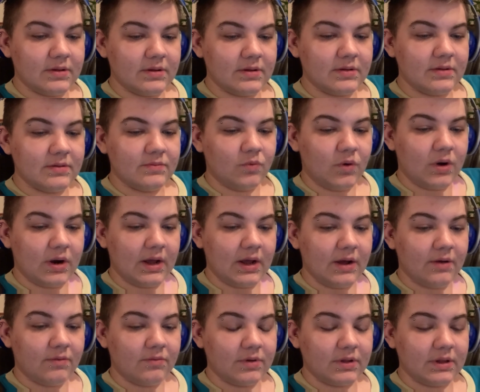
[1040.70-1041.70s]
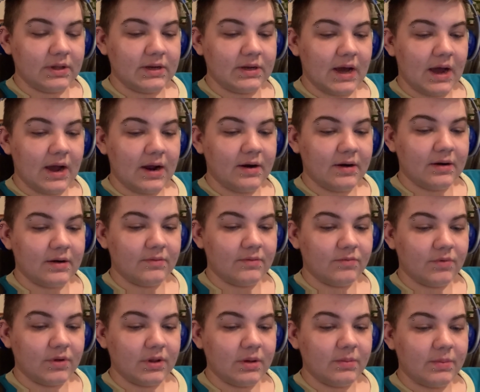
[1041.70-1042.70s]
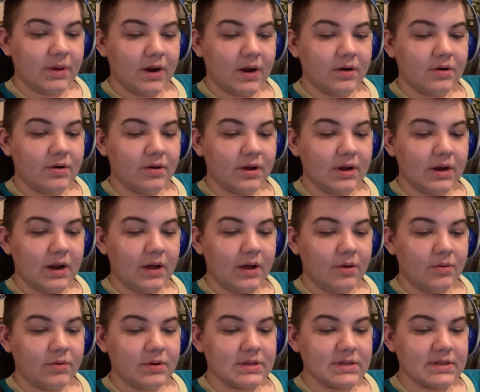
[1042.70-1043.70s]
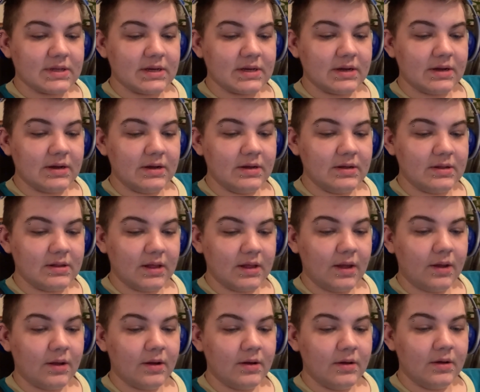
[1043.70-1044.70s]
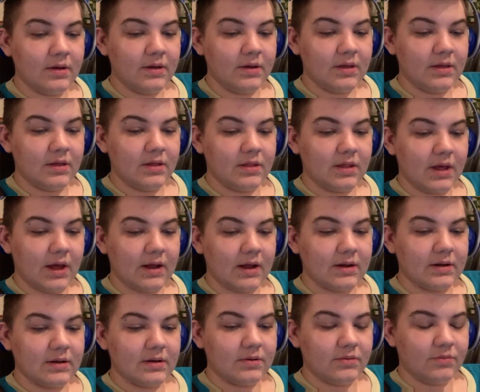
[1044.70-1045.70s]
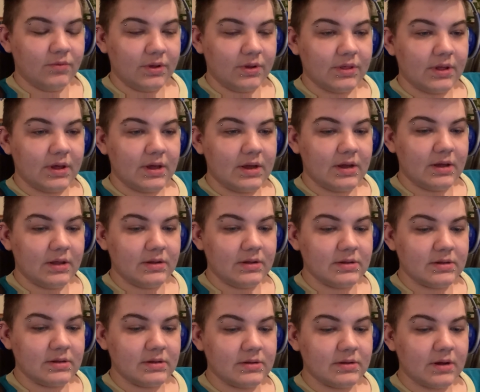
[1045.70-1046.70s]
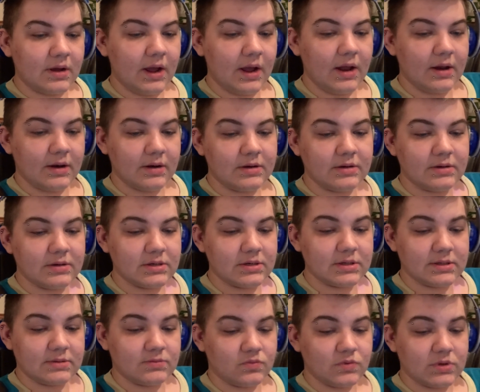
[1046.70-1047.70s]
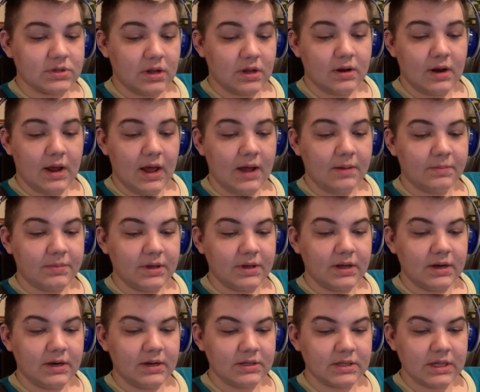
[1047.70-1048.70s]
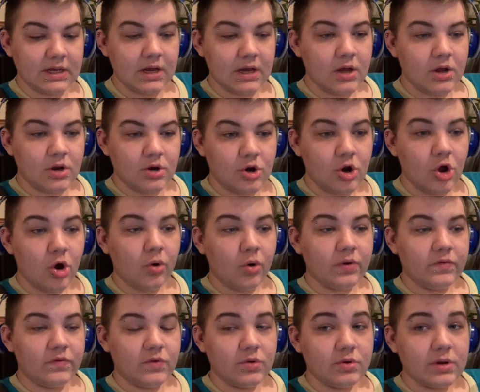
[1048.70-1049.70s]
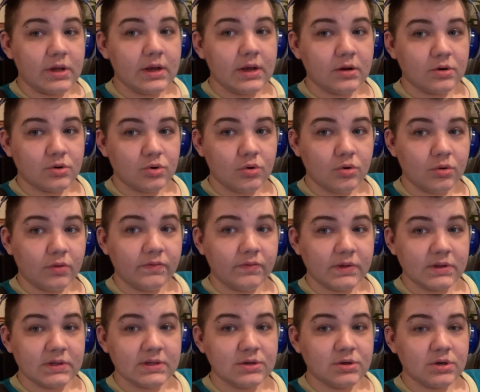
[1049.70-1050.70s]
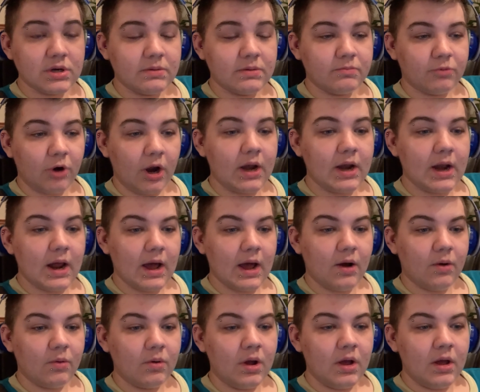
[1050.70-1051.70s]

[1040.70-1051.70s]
when I get really tired and really paranoid, I always think, like, that with, like, again, he just was unhappy, and he's like, no, if you take control of this dream right now,